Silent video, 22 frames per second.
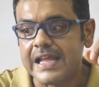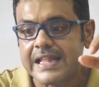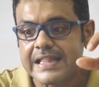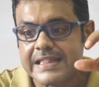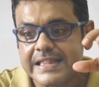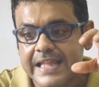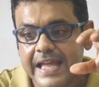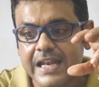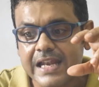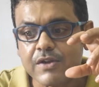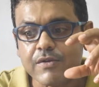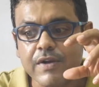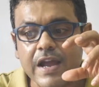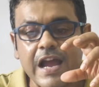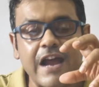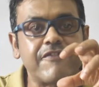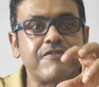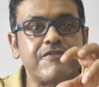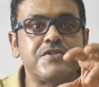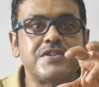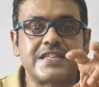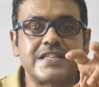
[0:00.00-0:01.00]
Then you
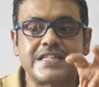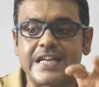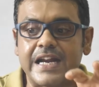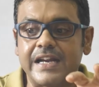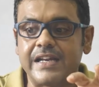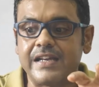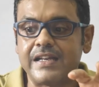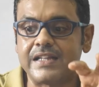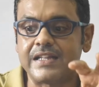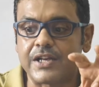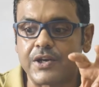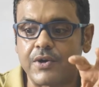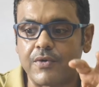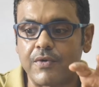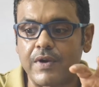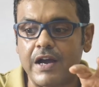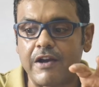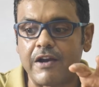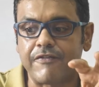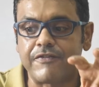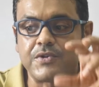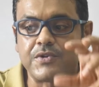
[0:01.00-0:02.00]
have to study the
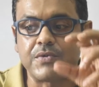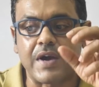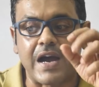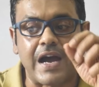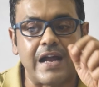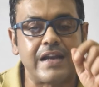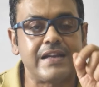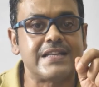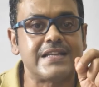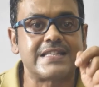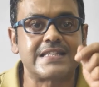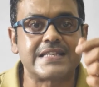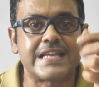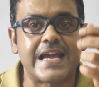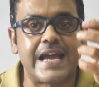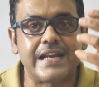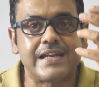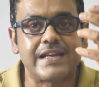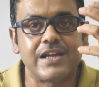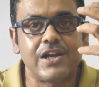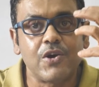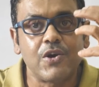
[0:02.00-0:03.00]
graph to
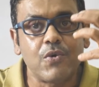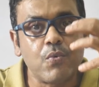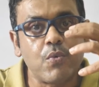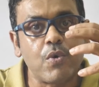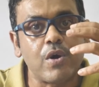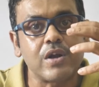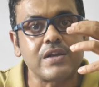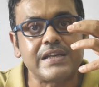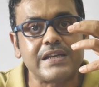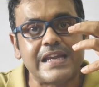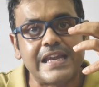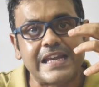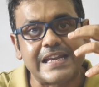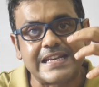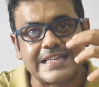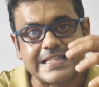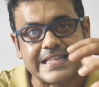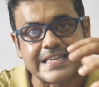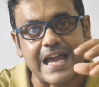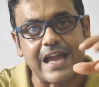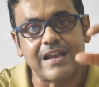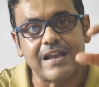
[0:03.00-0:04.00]
understand what
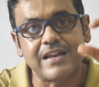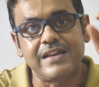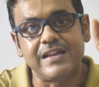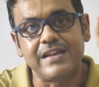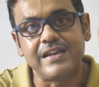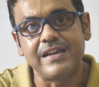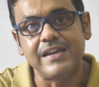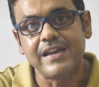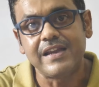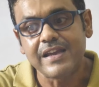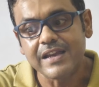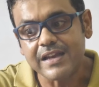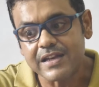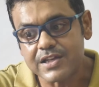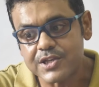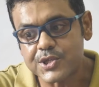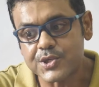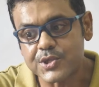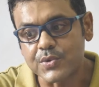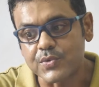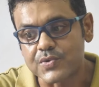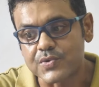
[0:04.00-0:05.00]
exactly it
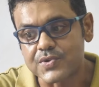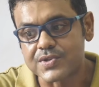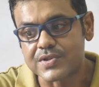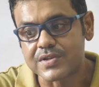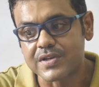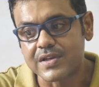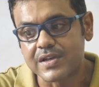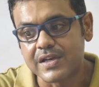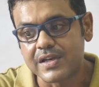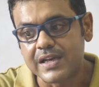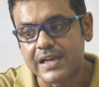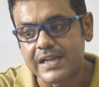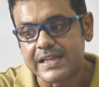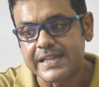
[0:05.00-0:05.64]
shows.